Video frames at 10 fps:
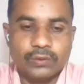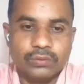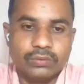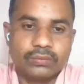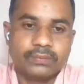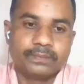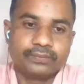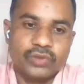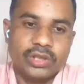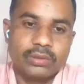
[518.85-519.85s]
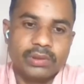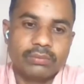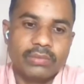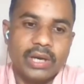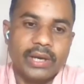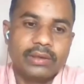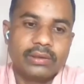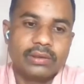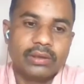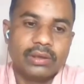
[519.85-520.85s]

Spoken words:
to keep in mind.